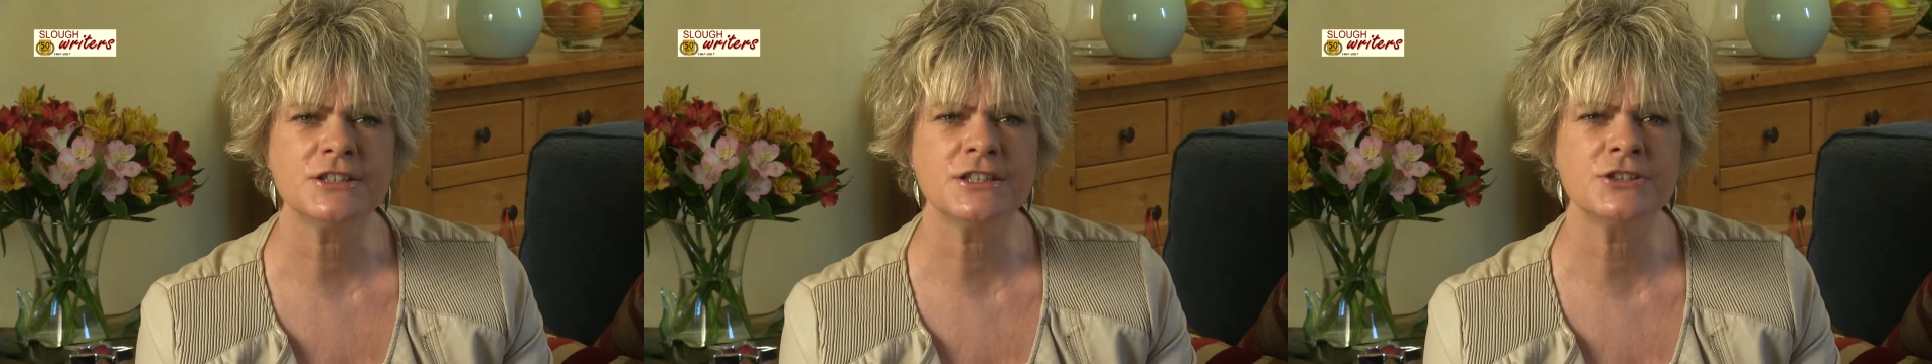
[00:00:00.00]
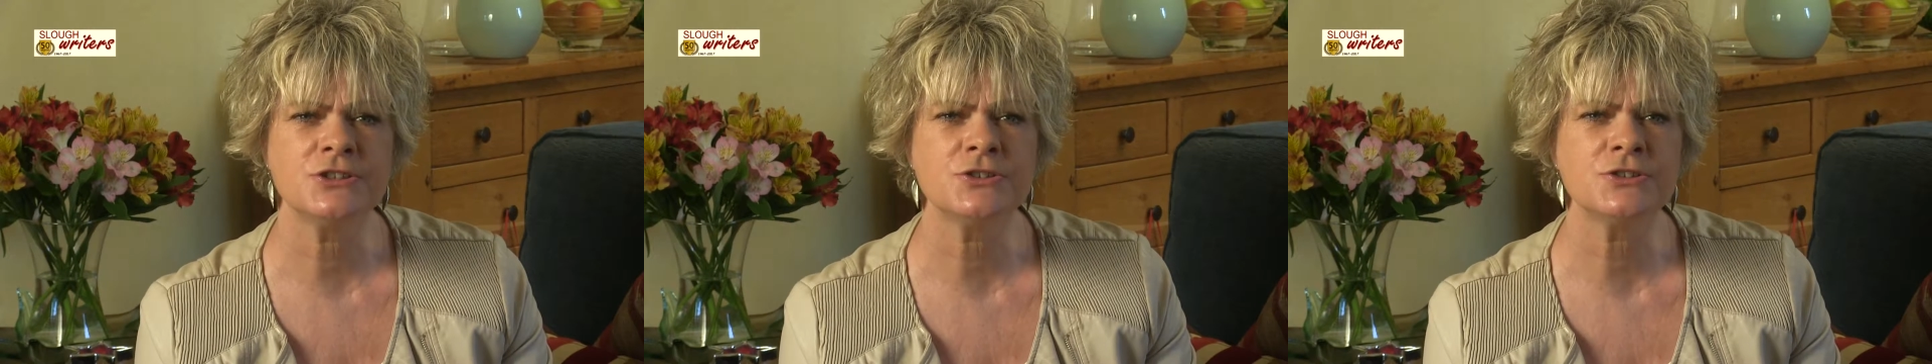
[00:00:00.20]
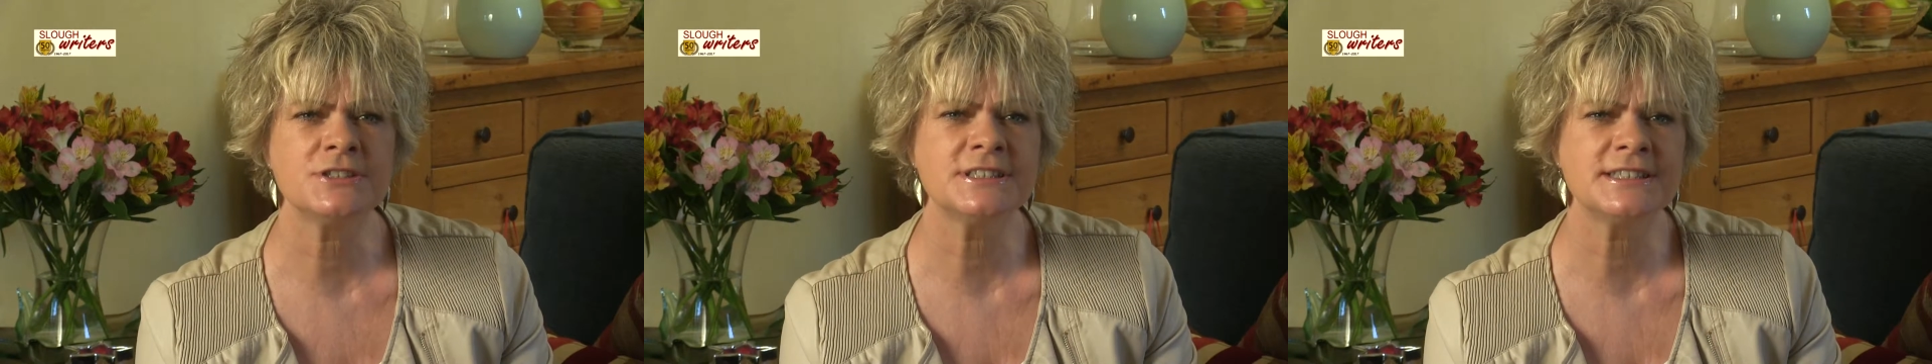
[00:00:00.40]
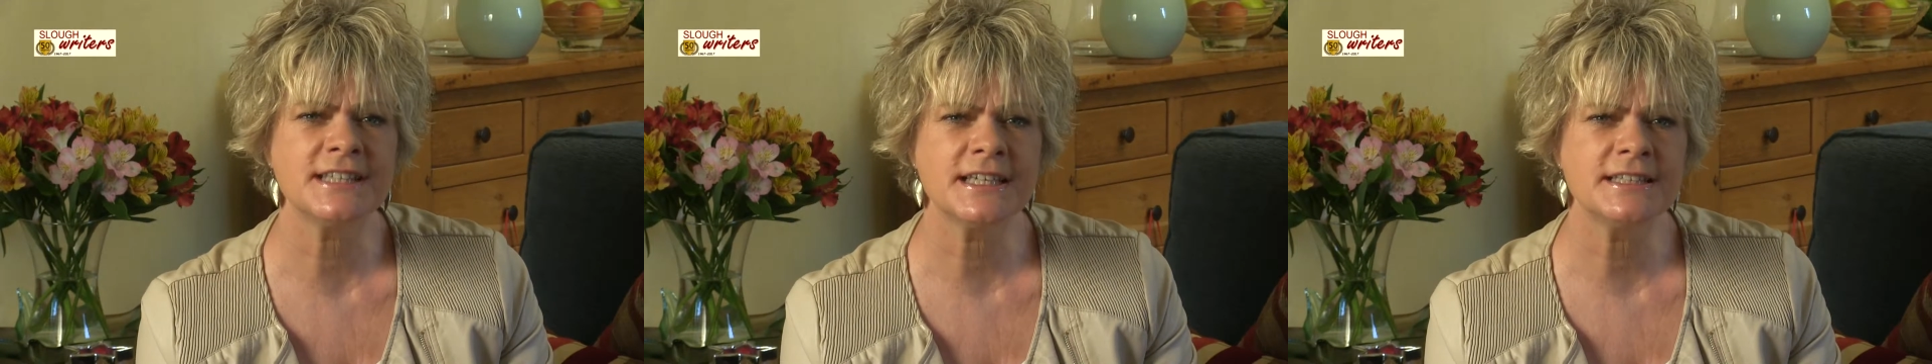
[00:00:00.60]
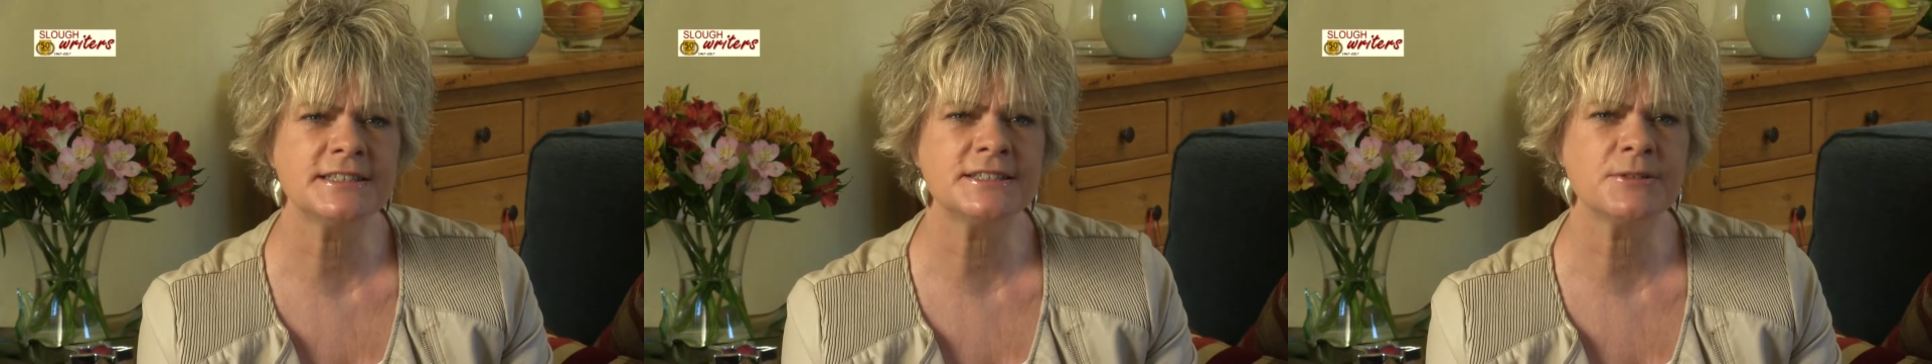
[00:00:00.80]
It should
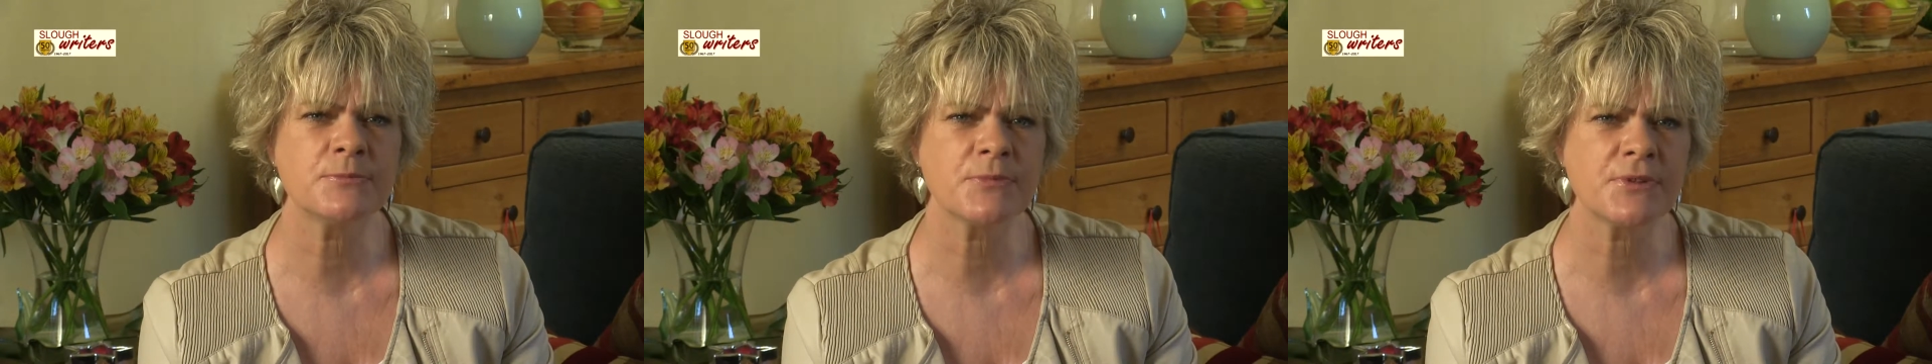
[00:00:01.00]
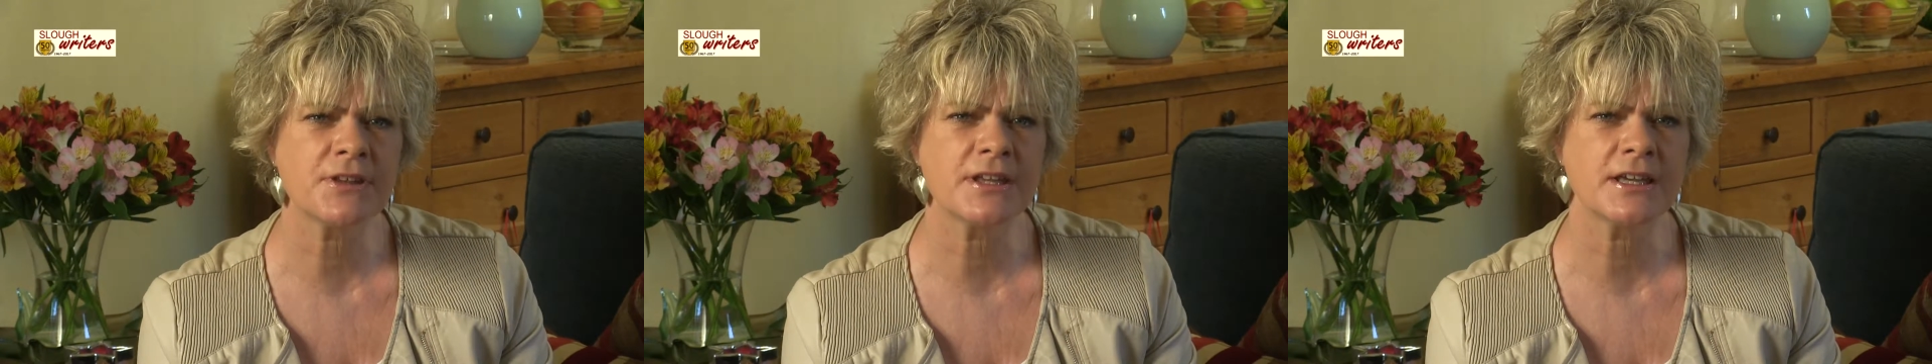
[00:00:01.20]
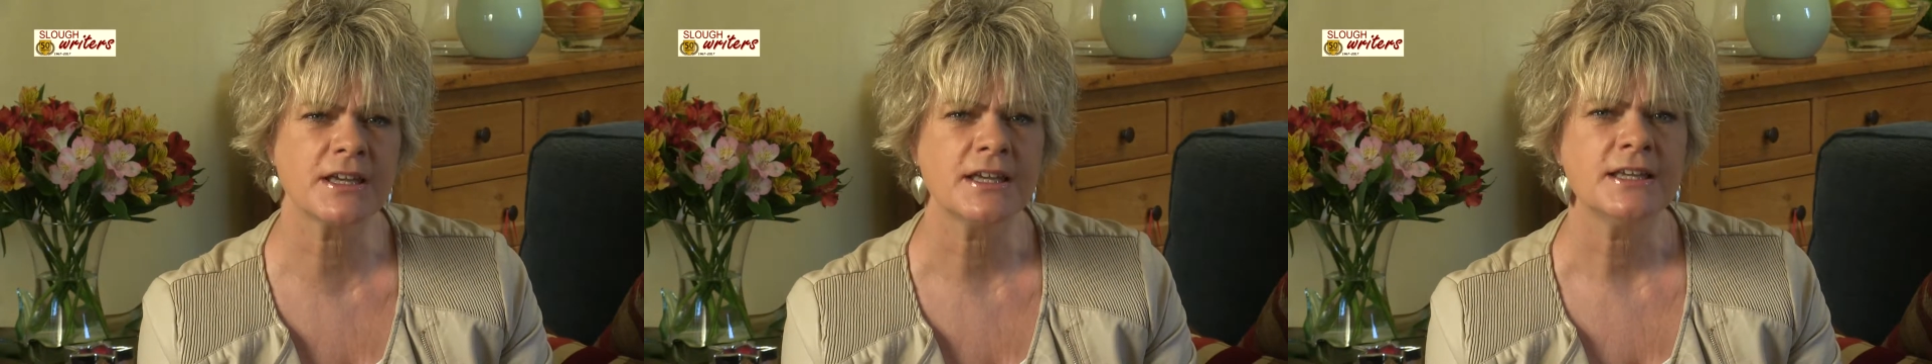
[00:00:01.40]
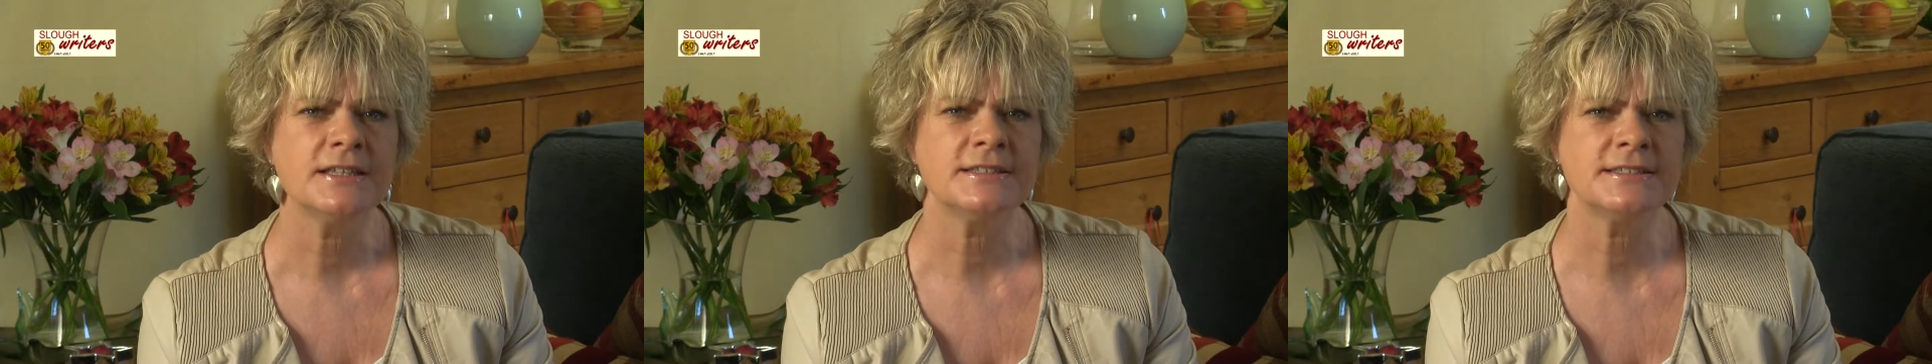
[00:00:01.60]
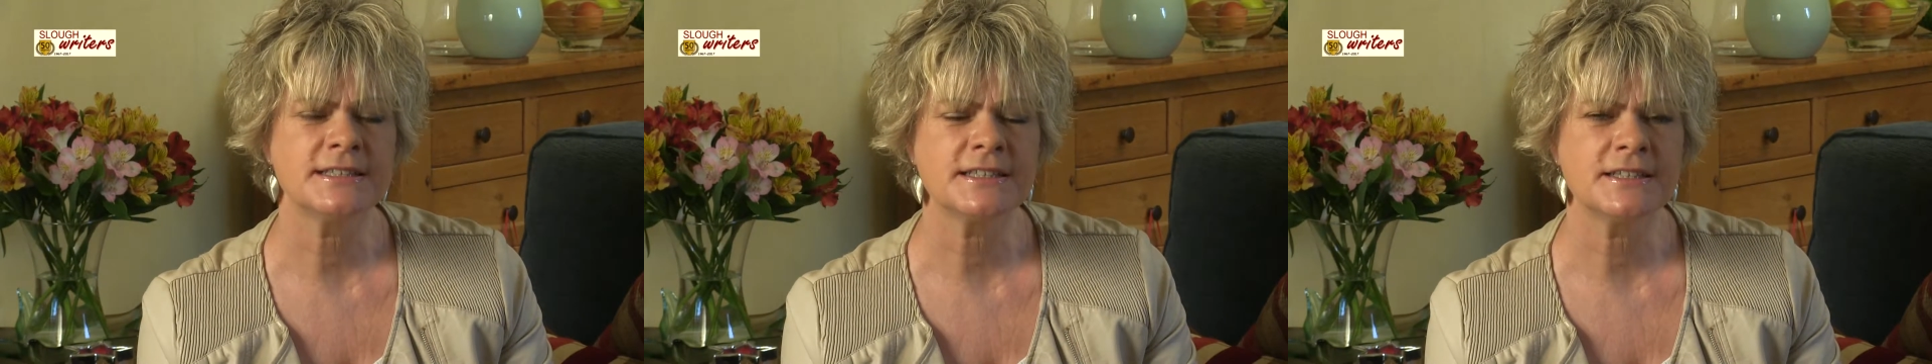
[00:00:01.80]
say something
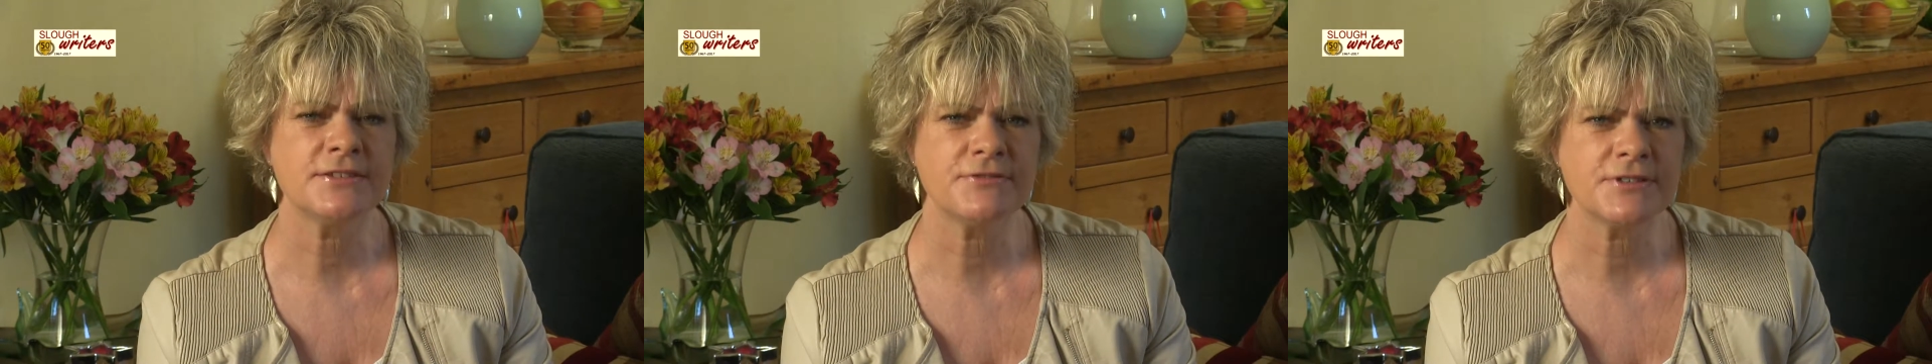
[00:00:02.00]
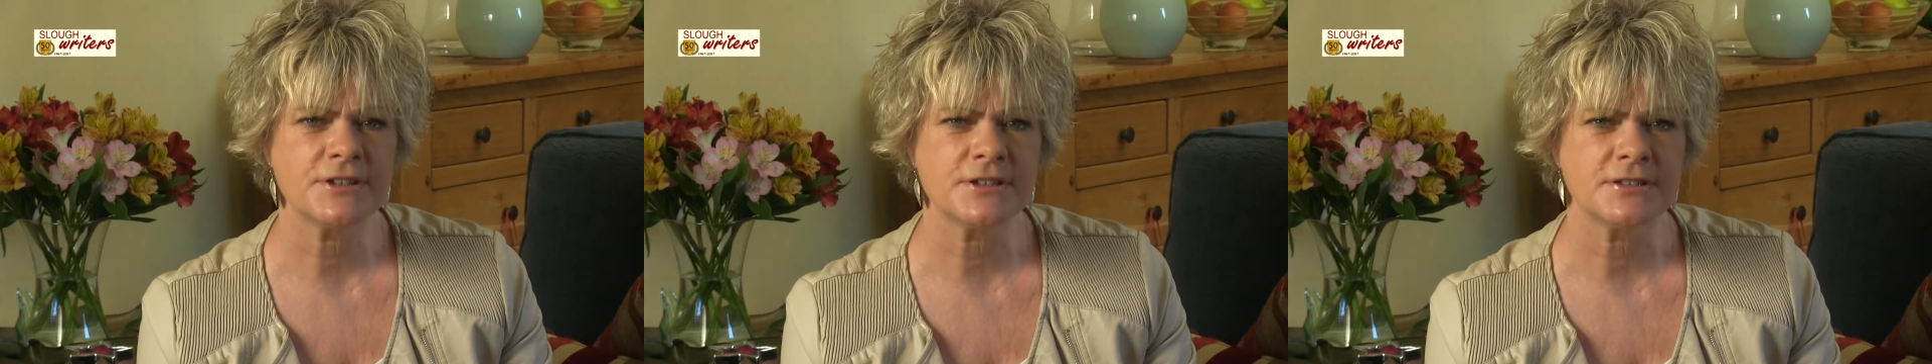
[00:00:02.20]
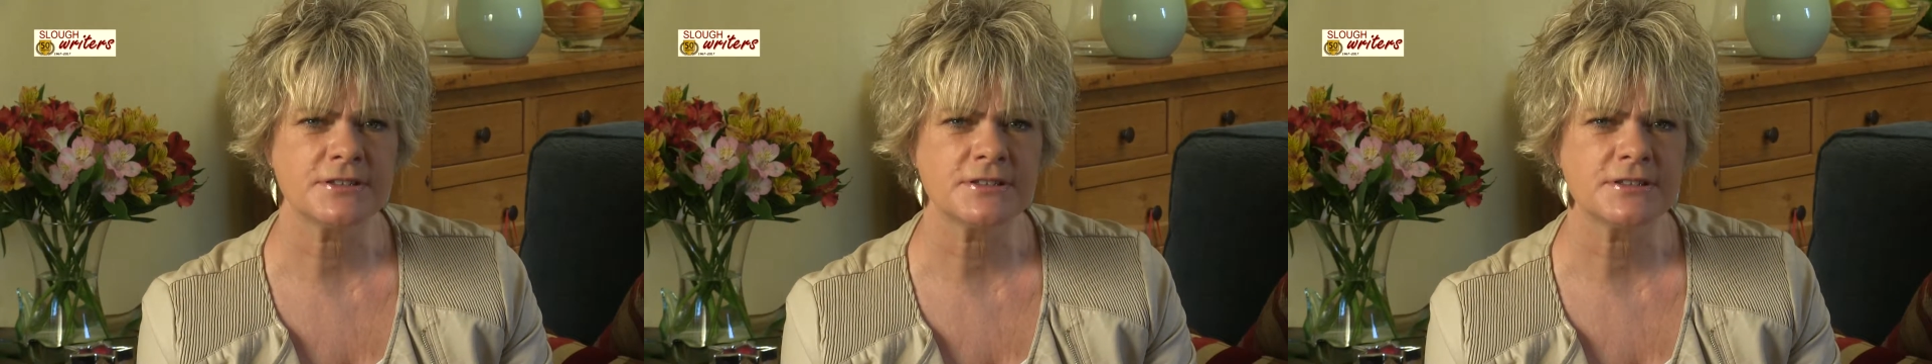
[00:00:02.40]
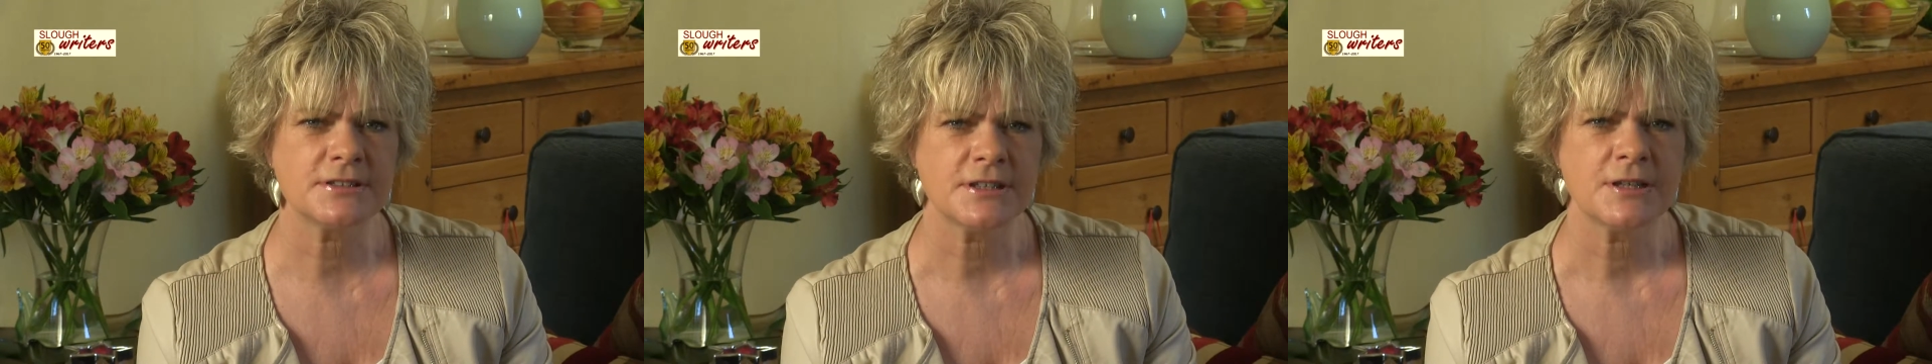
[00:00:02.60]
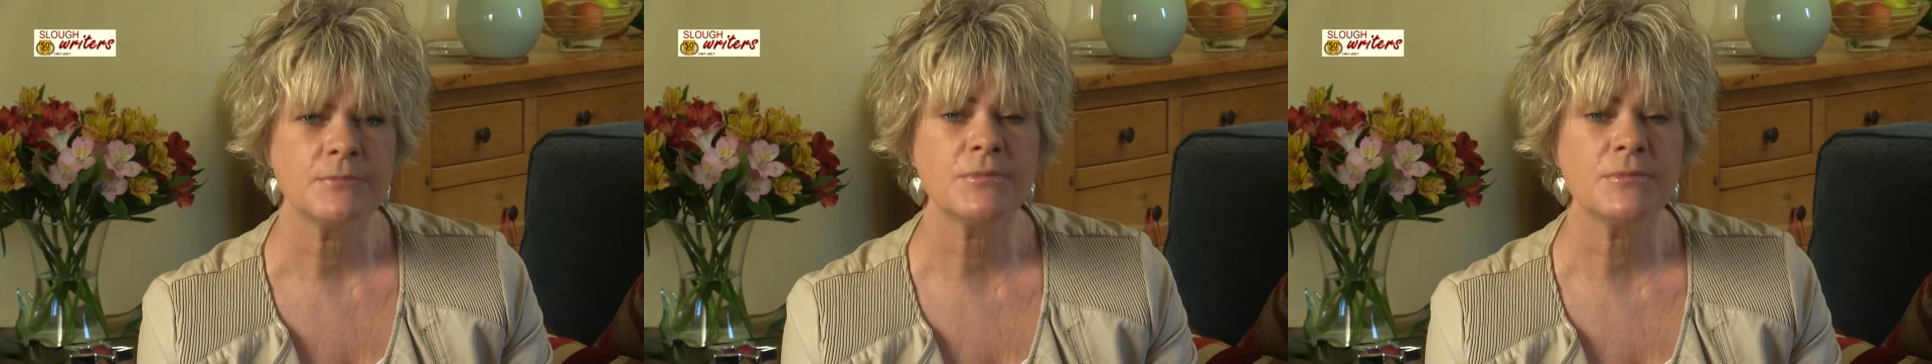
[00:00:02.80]
significant,